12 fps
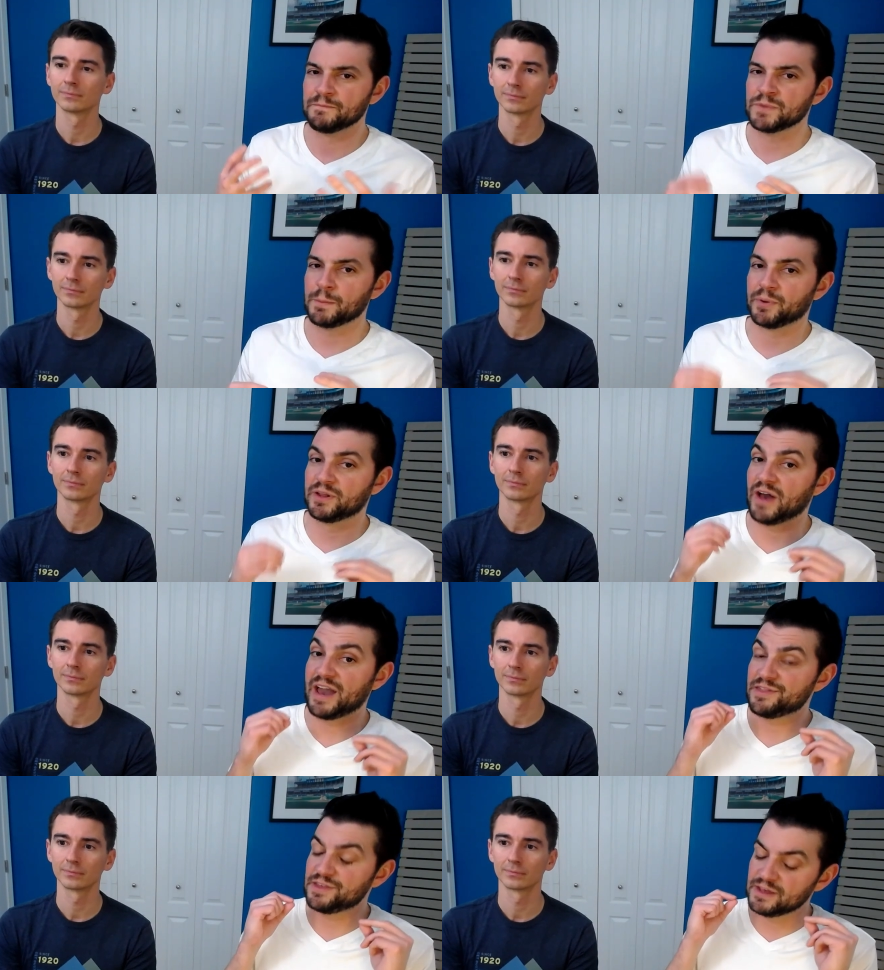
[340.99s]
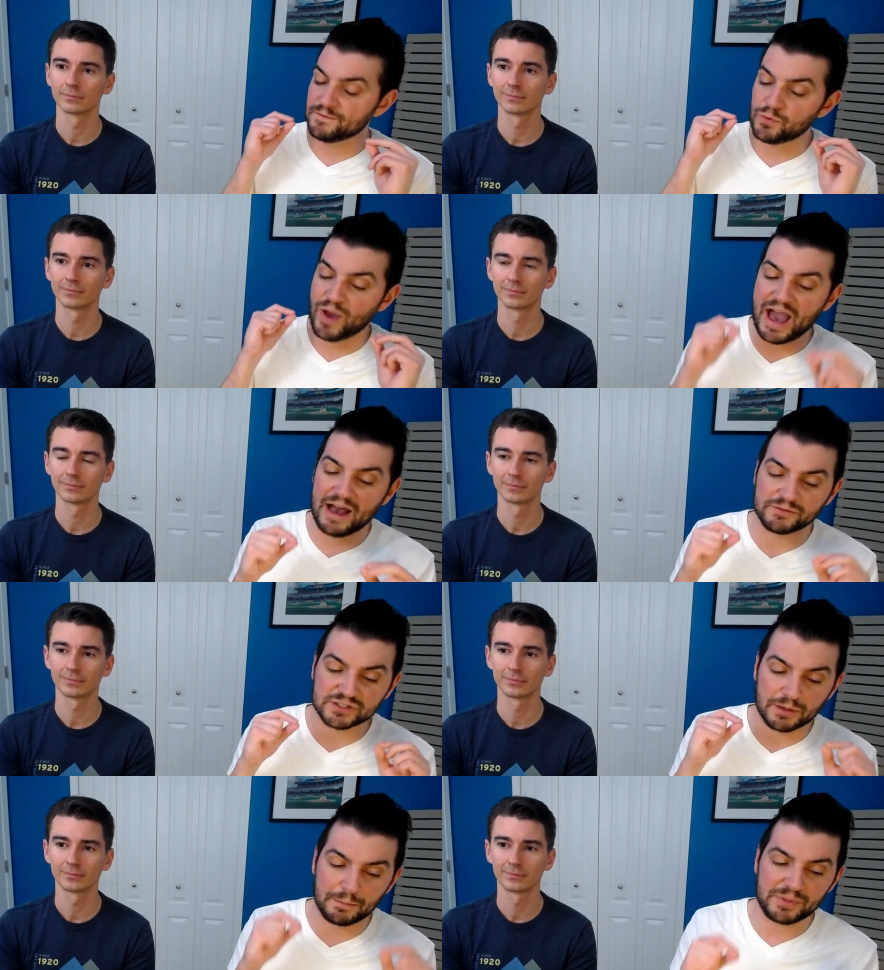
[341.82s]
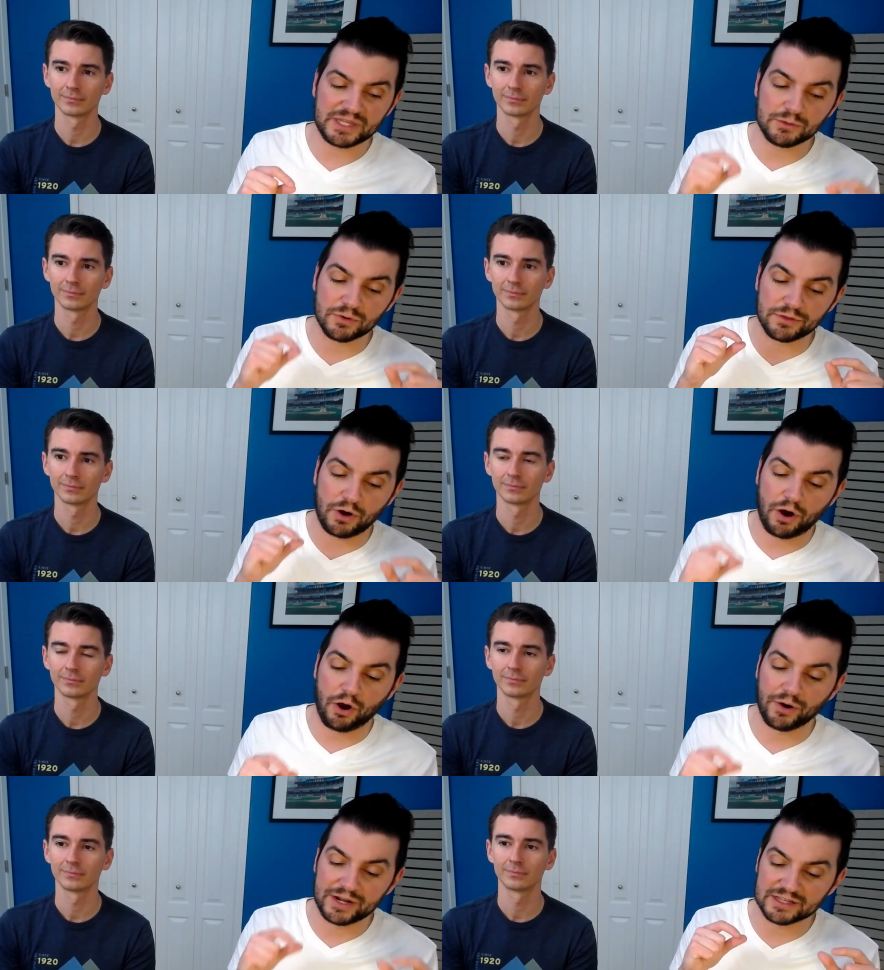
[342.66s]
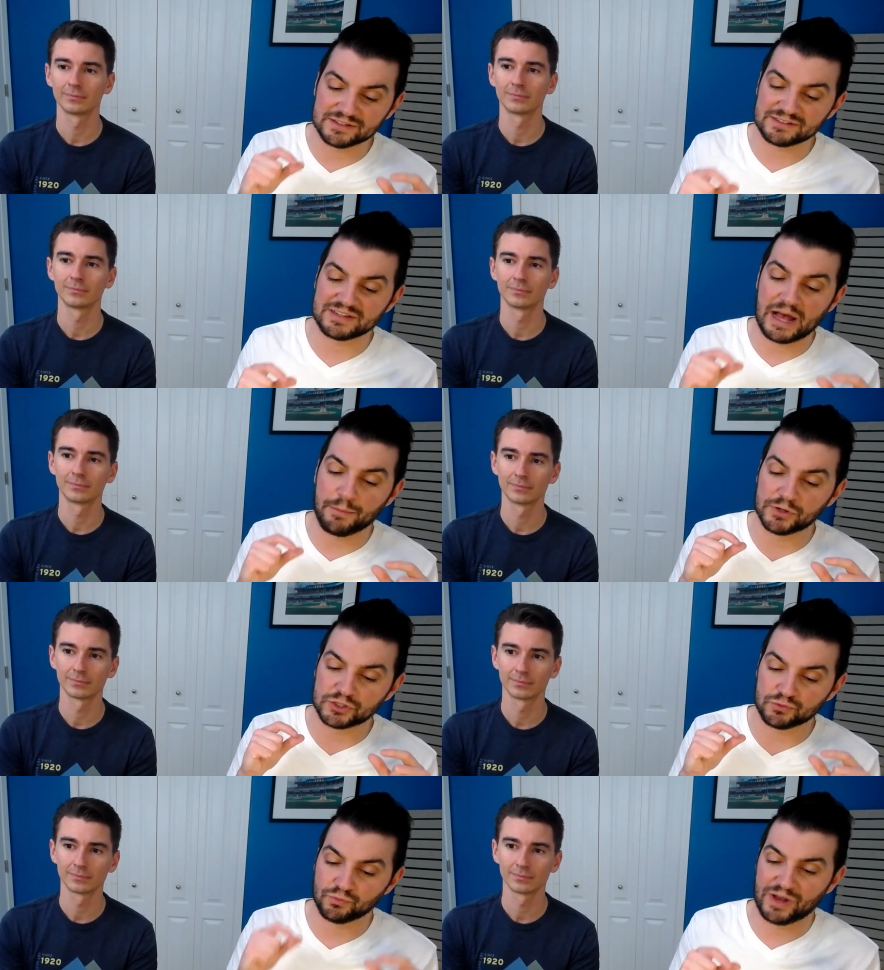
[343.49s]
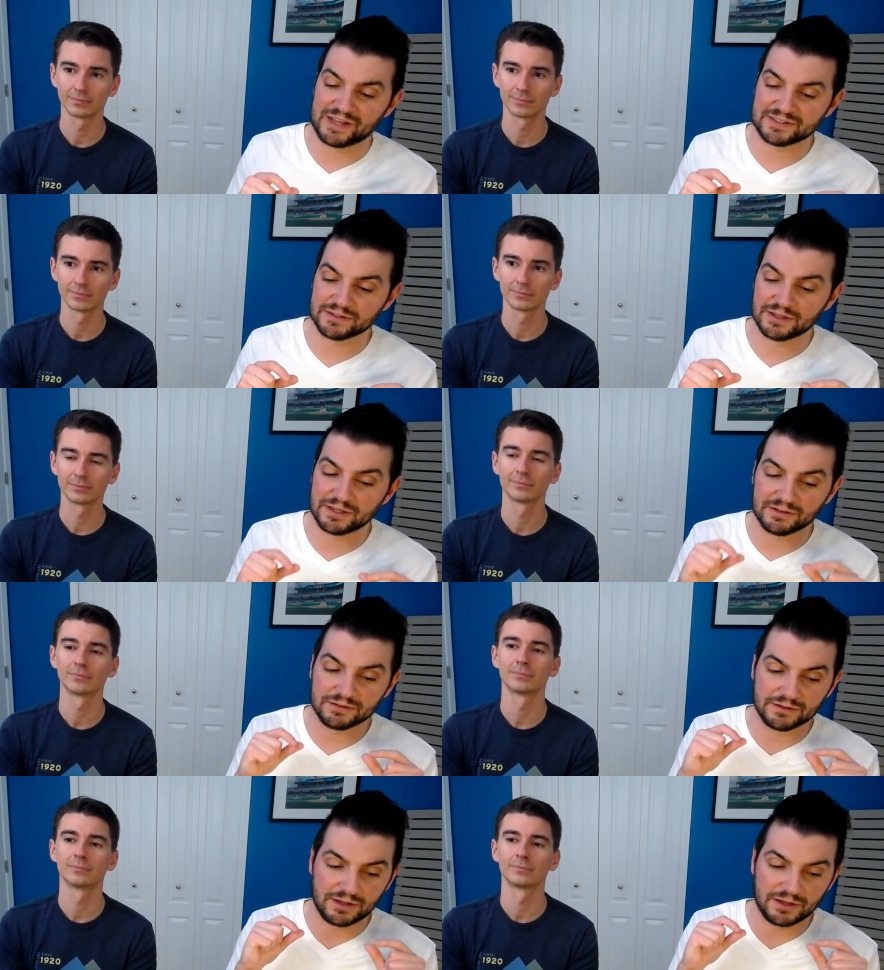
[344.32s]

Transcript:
Speaker 1: But I think if you have to compete with already established wrestling